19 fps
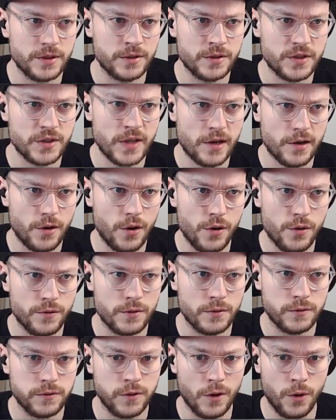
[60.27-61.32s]
in Stack
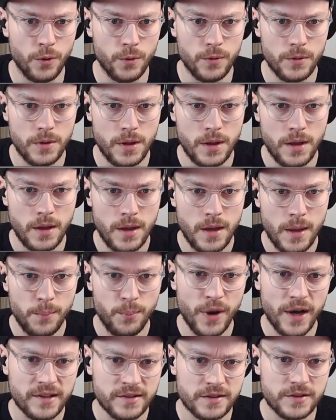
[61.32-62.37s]
Overflow.
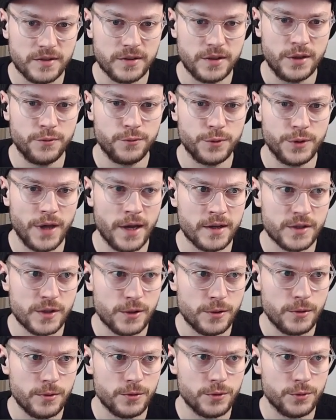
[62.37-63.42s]
But if we
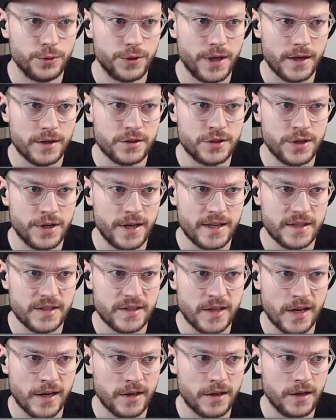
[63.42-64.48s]
exclude React.js
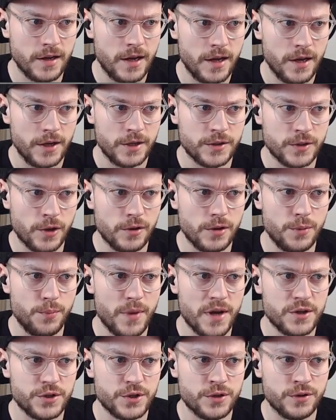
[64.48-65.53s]
stack, it's only
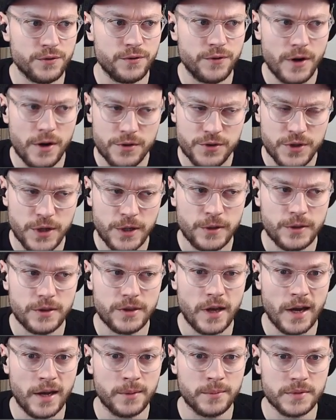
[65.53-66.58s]
mentioned 13
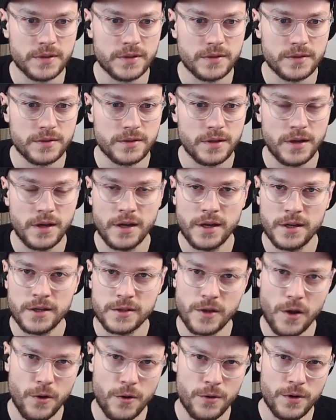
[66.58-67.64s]
times.
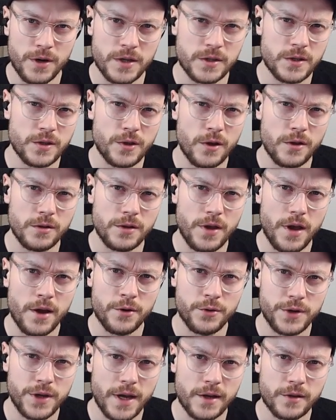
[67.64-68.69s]
So is it only
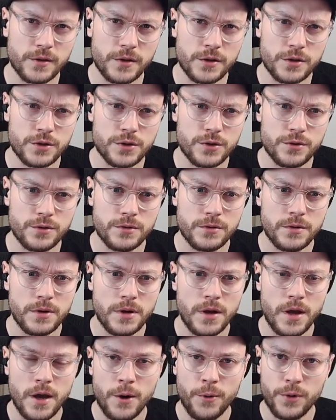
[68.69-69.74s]
a React issue?
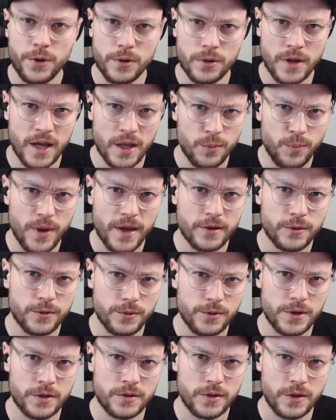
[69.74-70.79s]
We'll get back
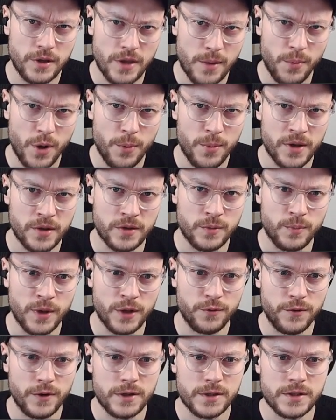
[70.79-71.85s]
to it in a moment,
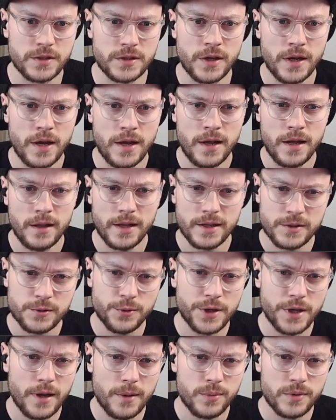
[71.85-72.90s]
but first, let's
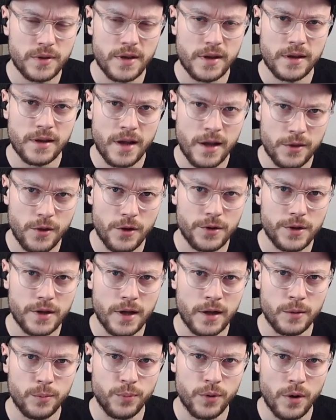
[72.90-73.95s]
recap the
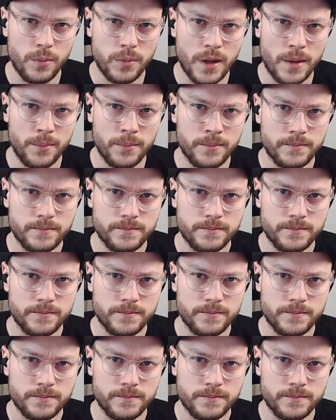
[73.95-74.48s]
canonical problem.